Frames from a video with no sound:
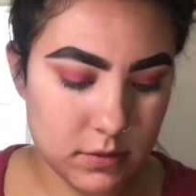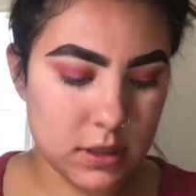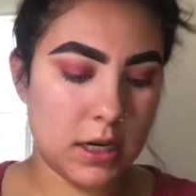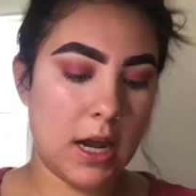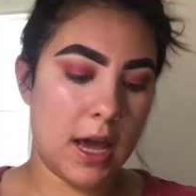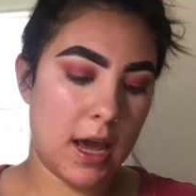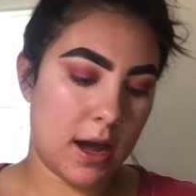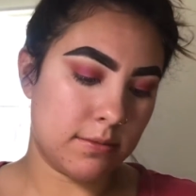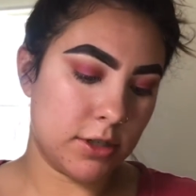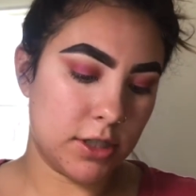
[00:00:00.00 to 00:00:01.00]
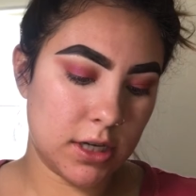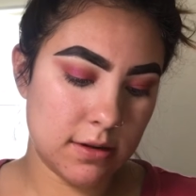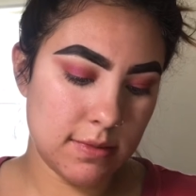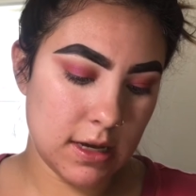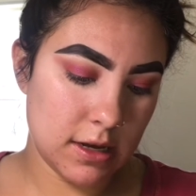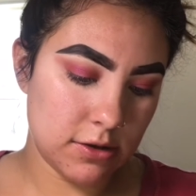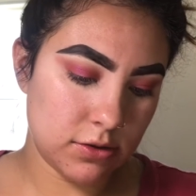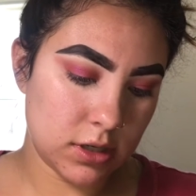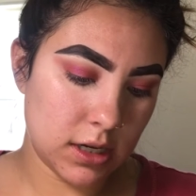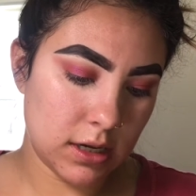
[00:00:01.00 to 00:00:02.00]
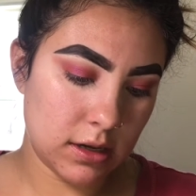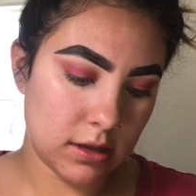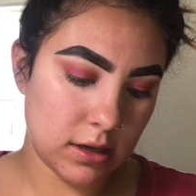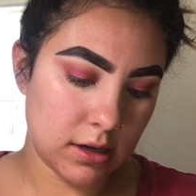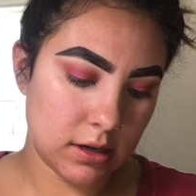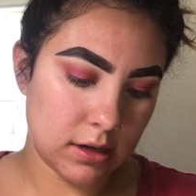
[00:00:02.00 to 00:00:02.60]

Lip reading: Today I'm just going to be using the